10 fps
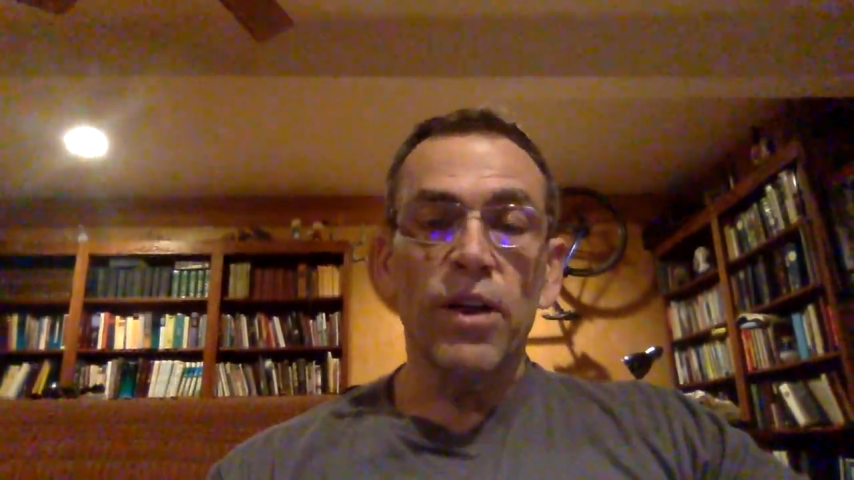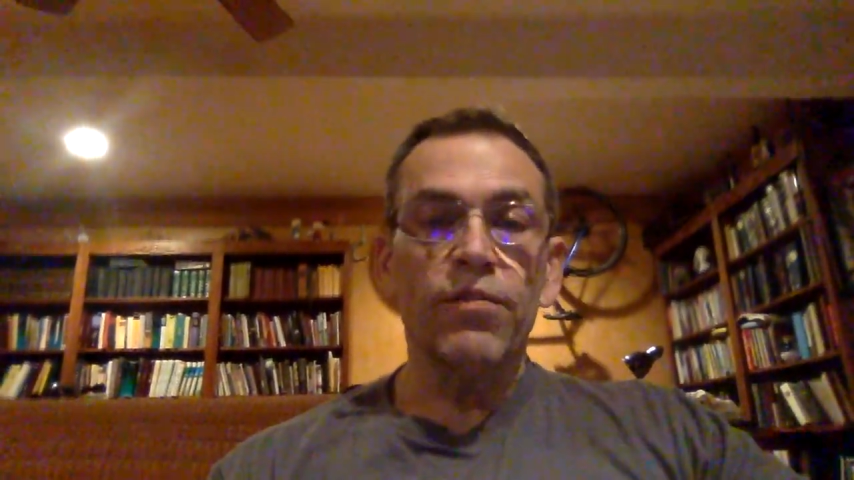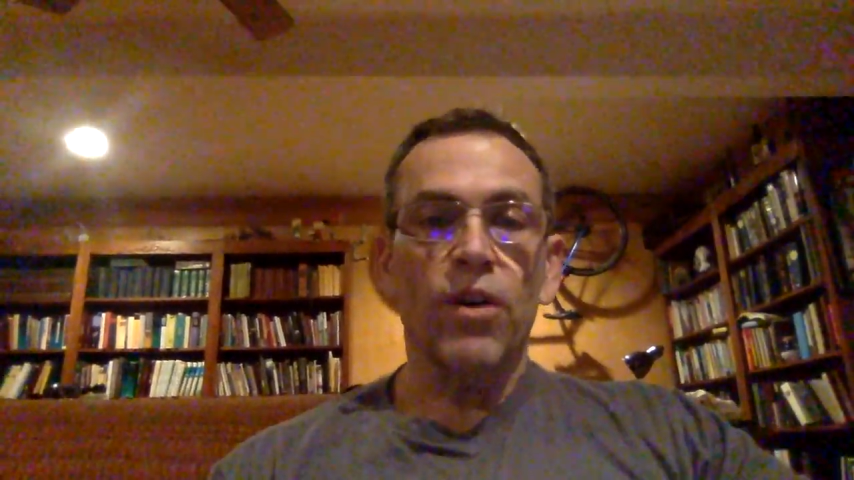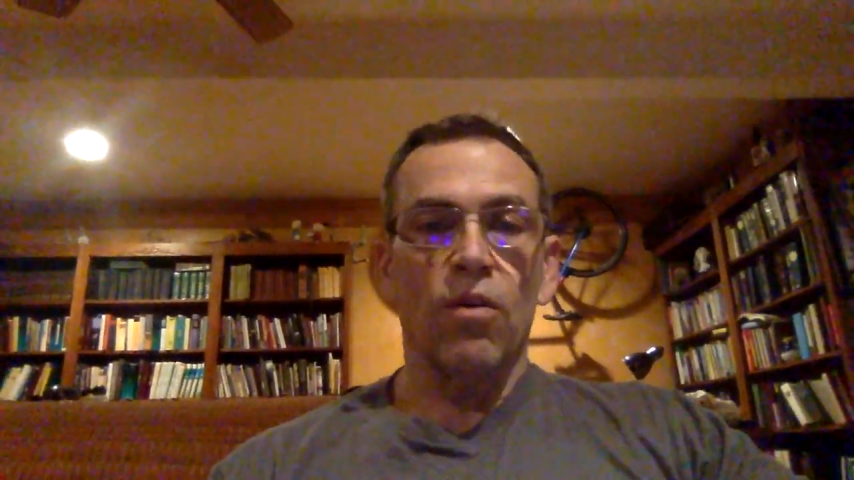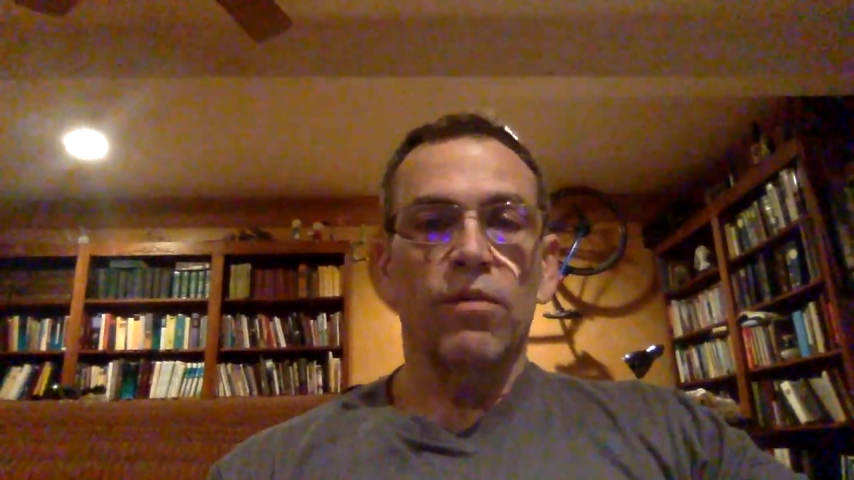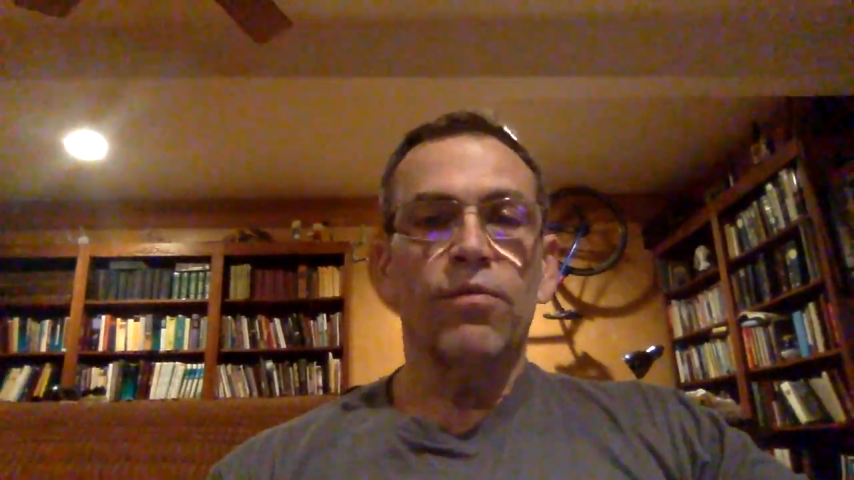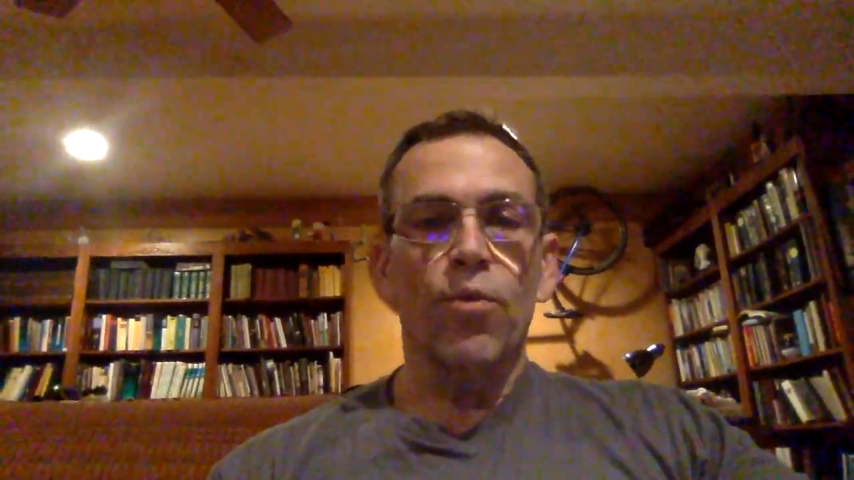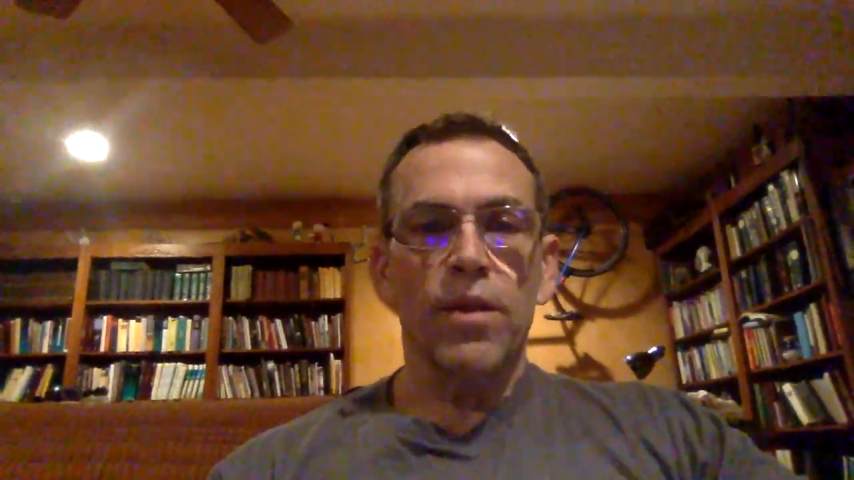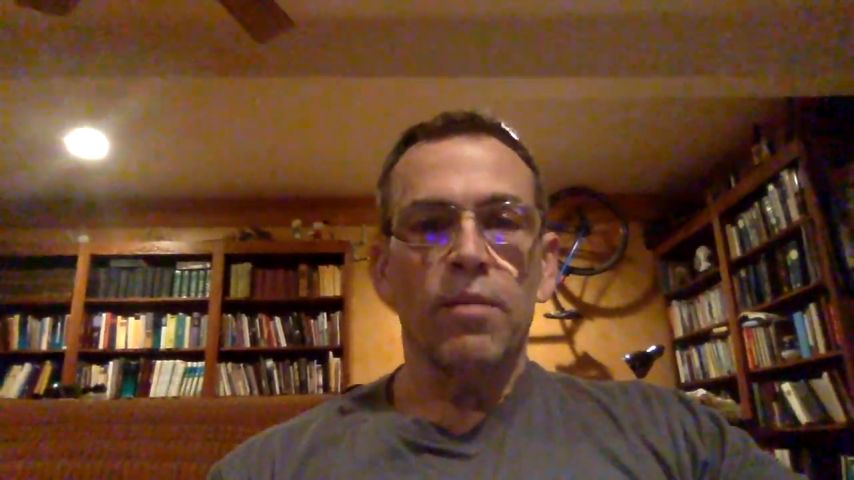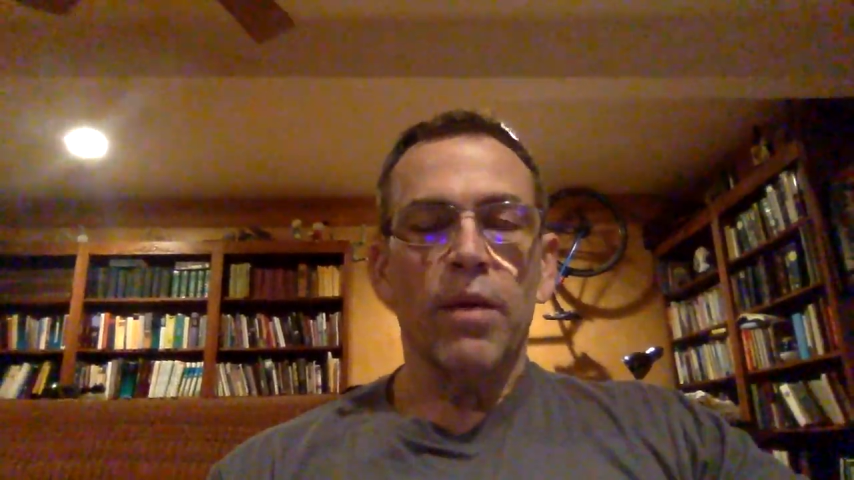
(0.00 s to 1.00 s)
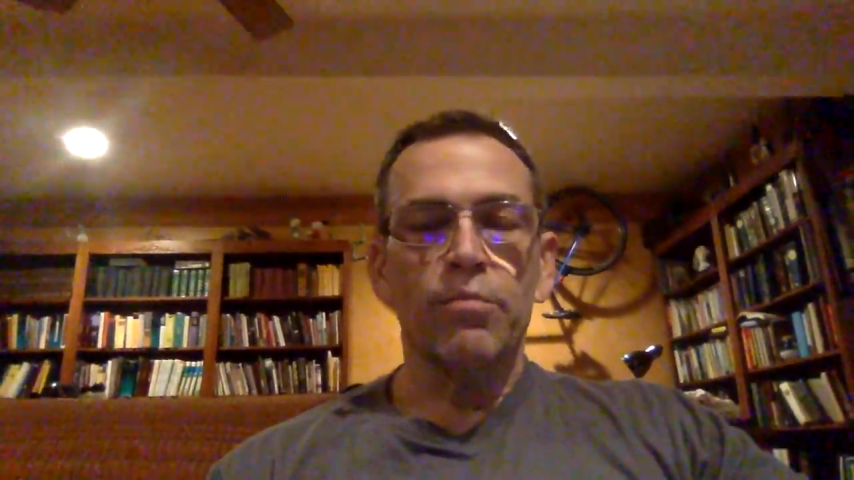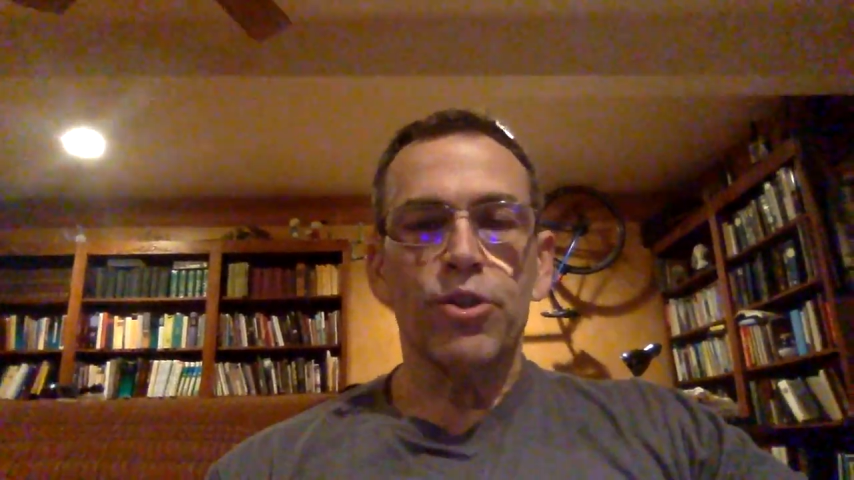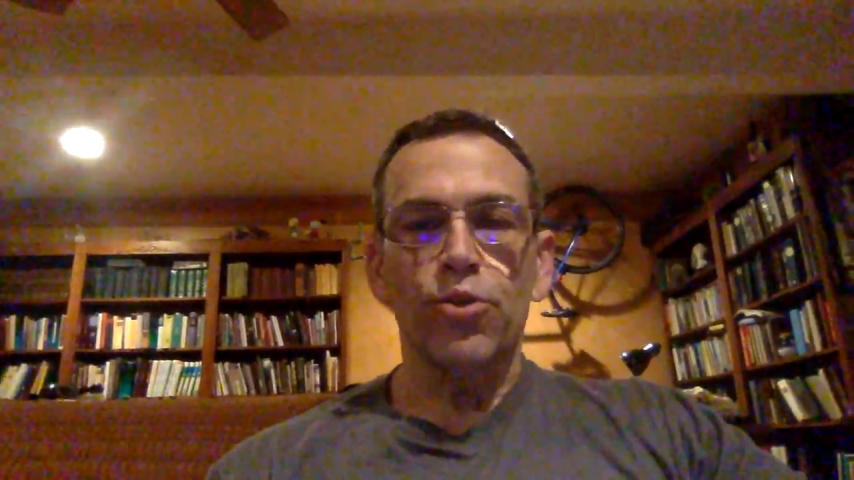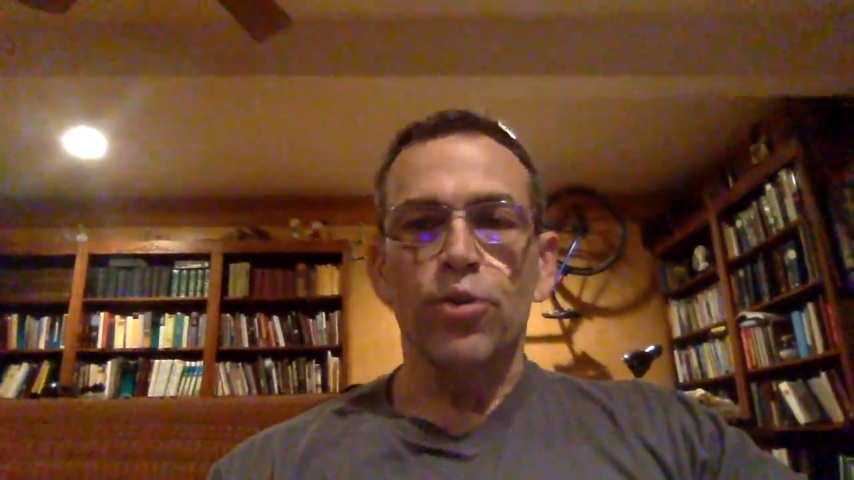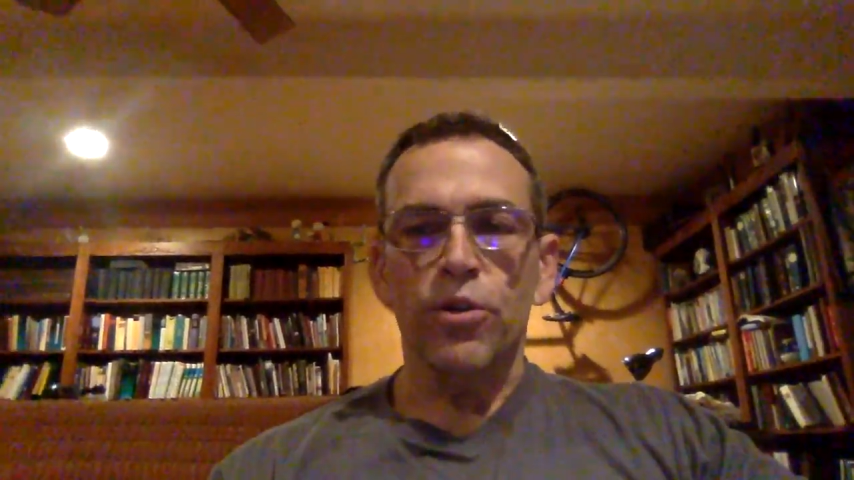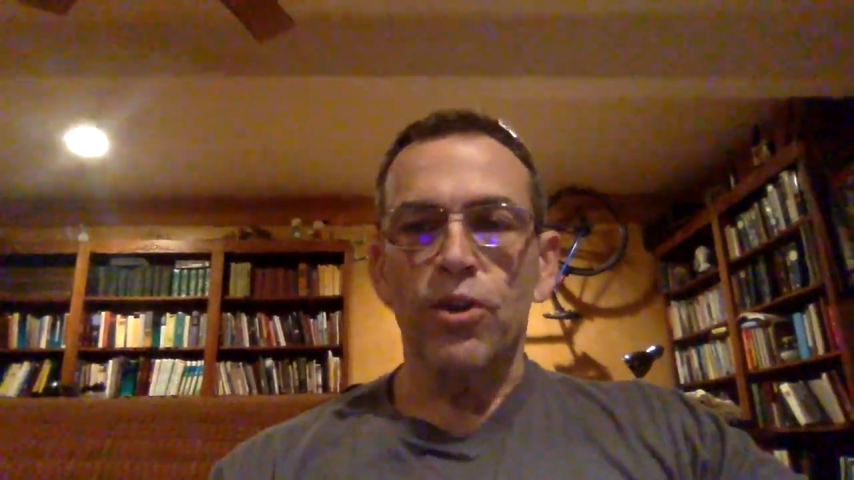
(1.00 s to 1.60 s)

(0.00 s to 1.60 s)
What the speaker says: difficult for them, I'm sure.